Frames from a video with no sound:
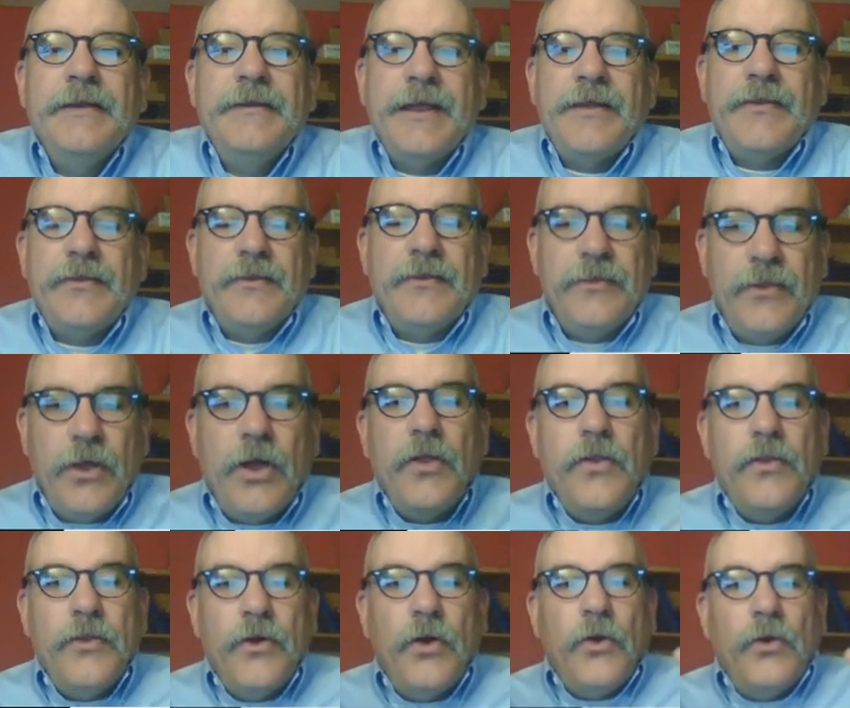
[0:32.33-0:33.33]
Now,
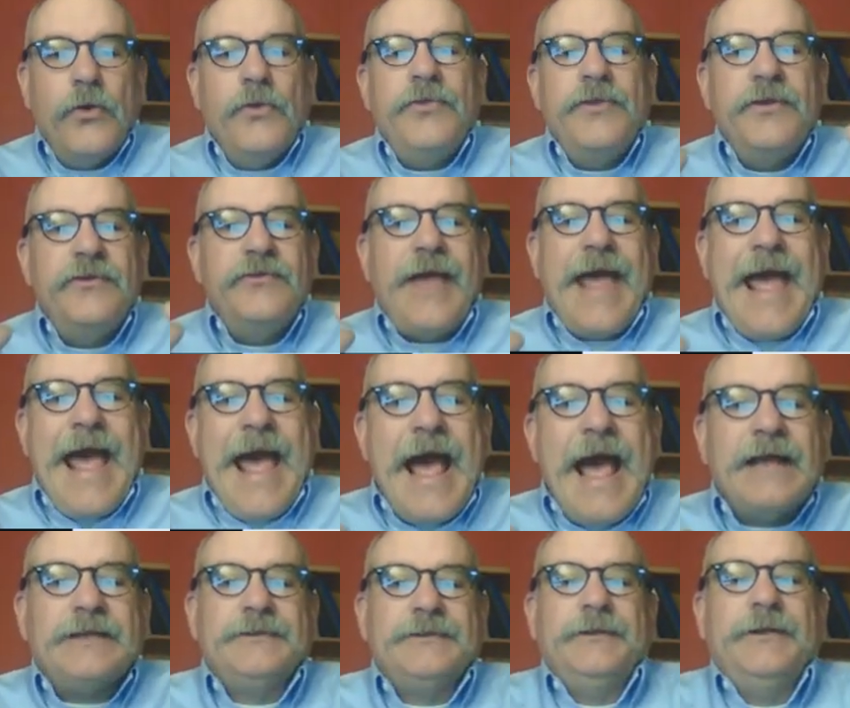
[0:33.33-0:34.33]
the Earth is
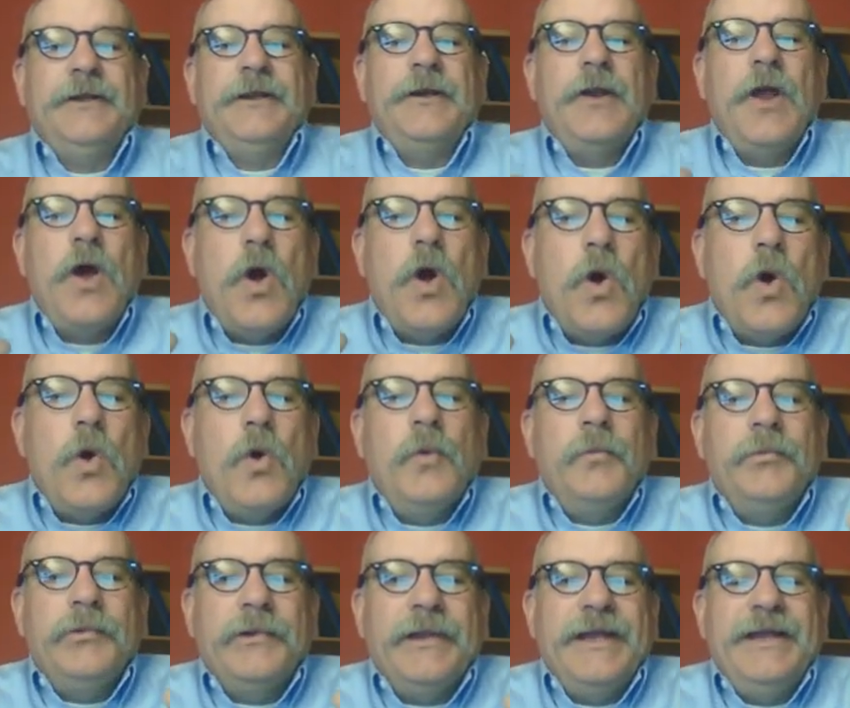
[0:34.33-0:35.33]
actually an
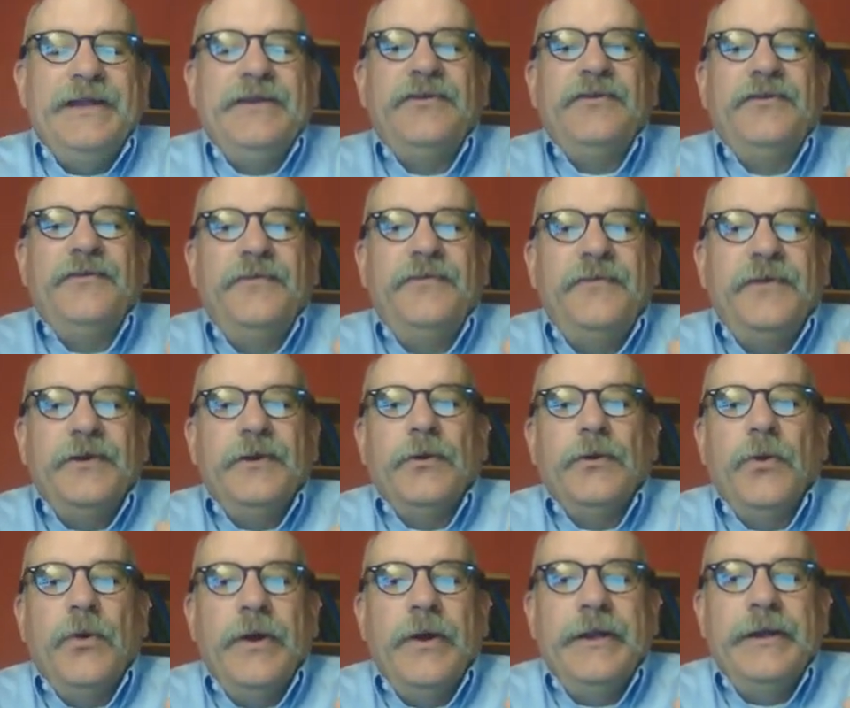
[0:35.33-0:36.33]
oblate
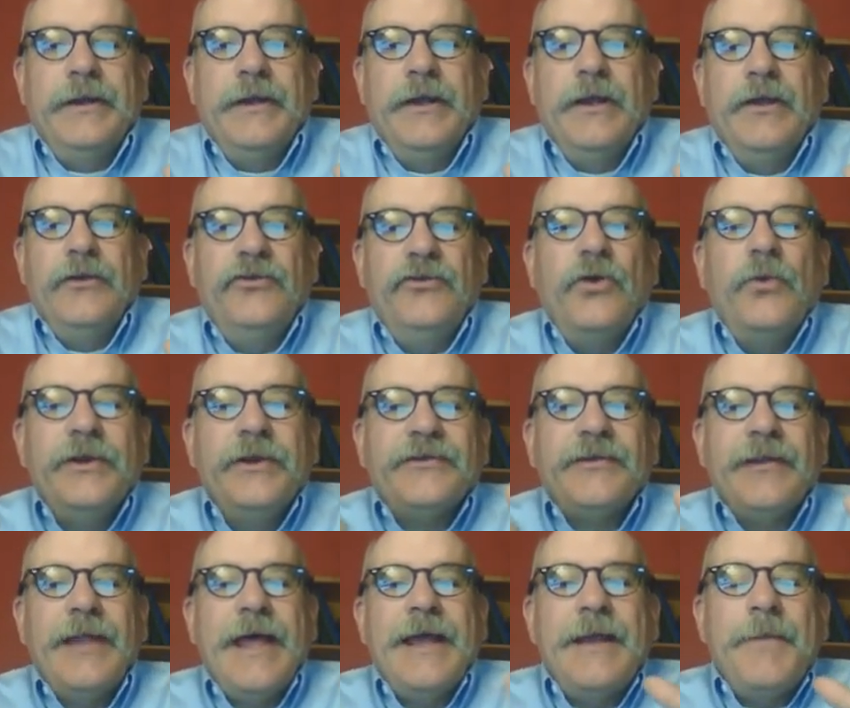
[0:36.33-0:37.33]
spheroid. So
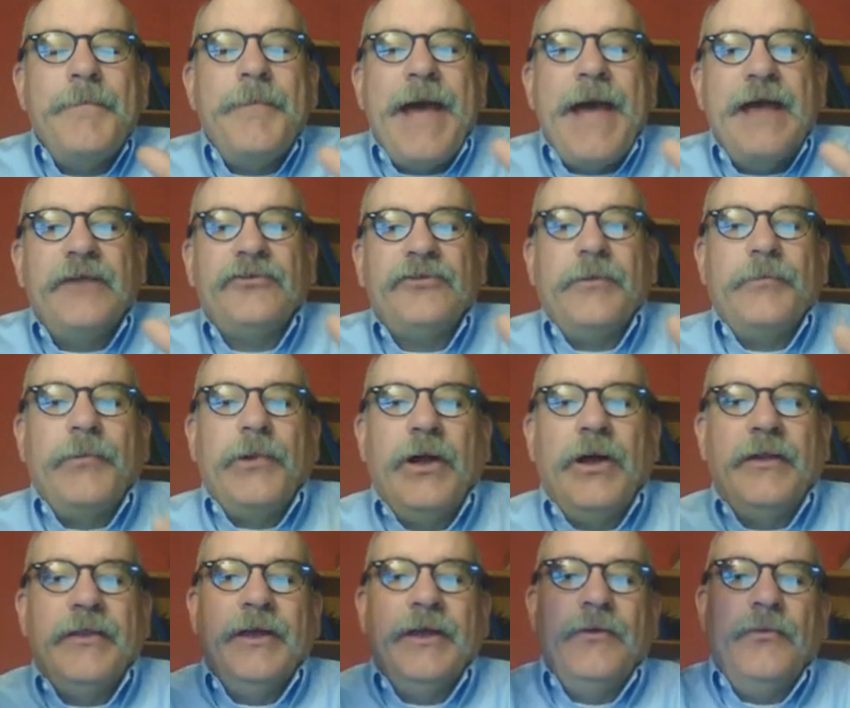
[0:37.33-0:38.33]
it's like a
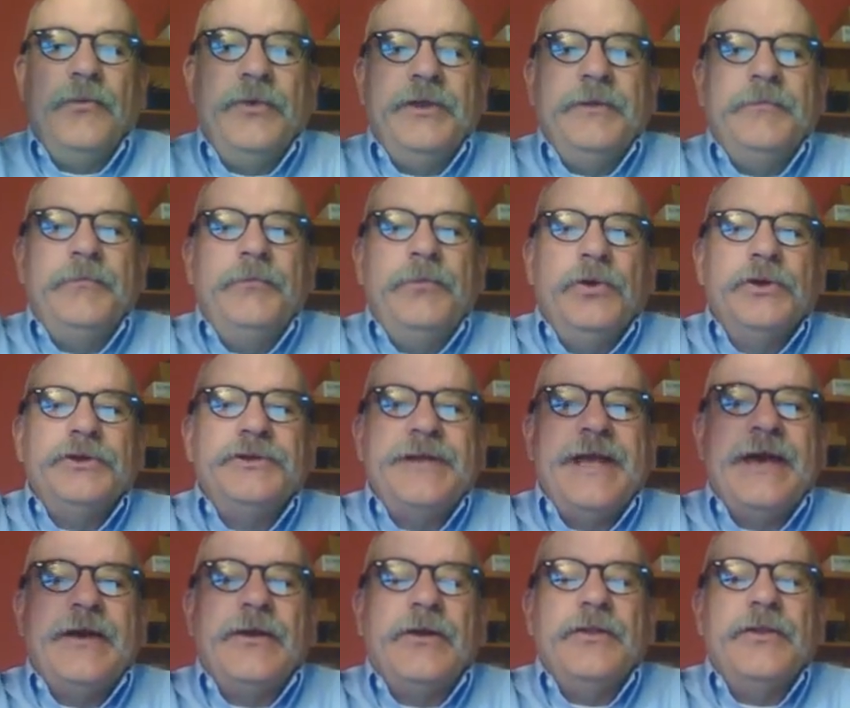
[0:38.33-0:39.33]
basketball that we push
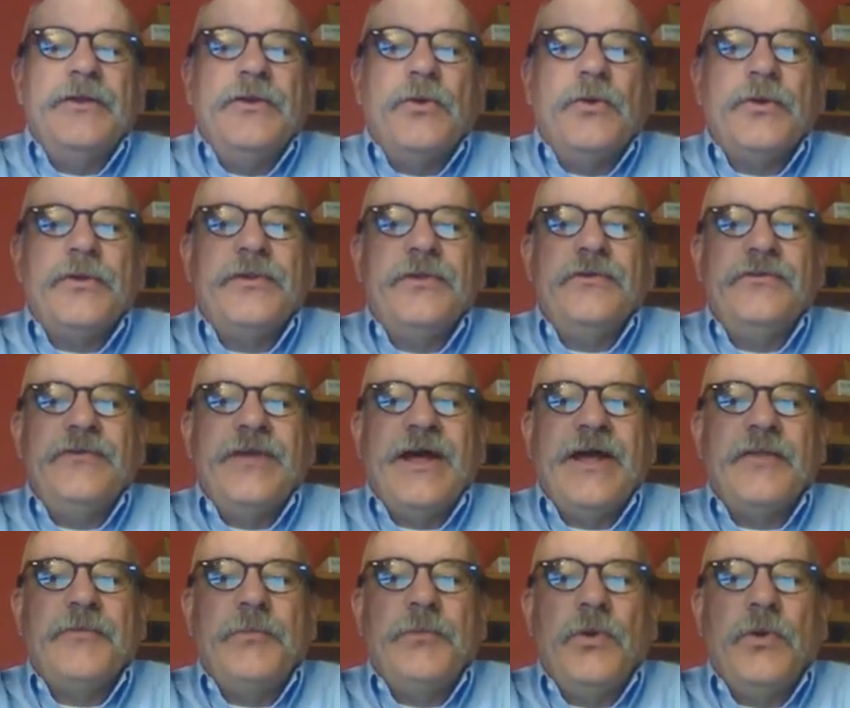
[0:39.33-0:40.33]
down on the North and
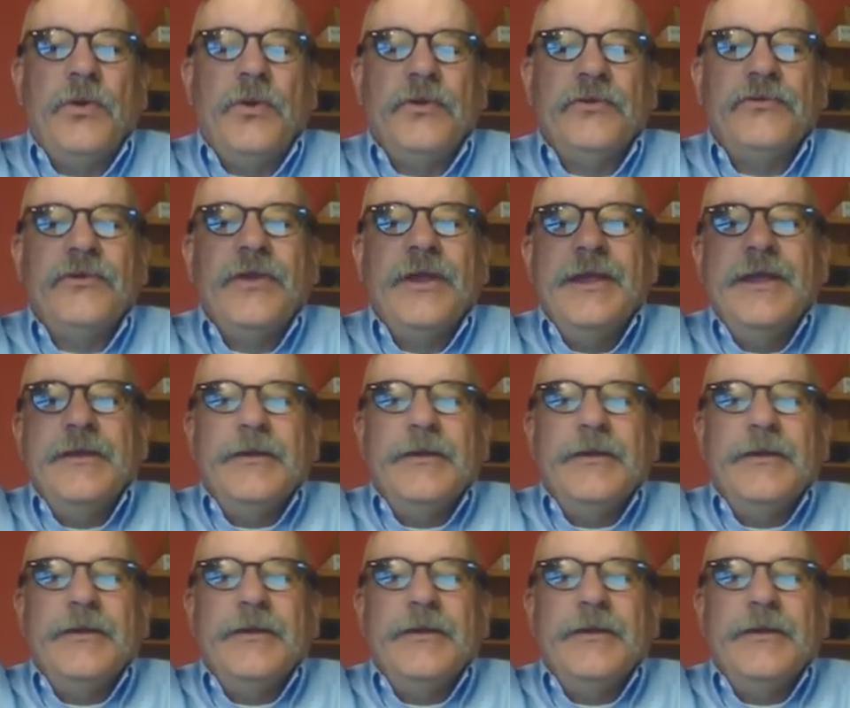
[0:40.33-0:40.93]
South poles.